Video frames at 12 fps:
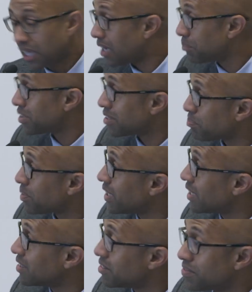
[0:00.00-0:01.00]
I'm going to play
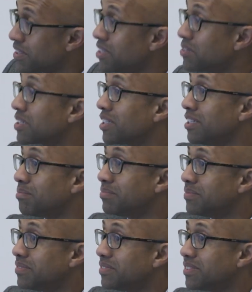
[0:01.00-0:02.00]
a little video clip
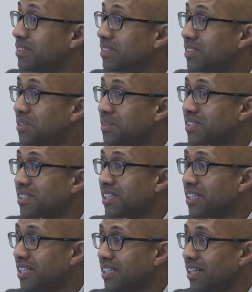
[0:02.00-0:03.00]
towards the
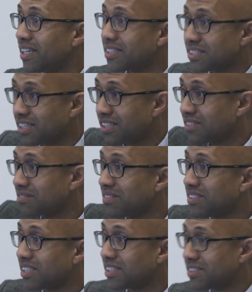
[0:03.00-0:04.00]
end. I guess I'll
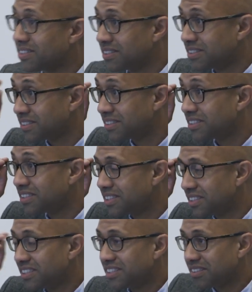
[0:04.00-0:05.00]
signal
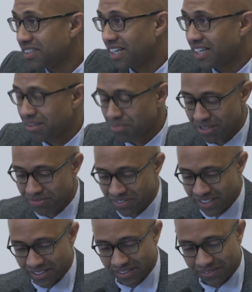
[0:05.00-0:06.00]
my
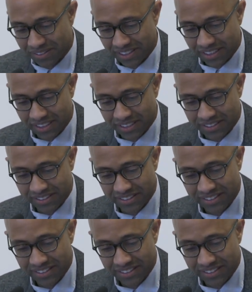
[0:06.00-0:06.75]
friend over there,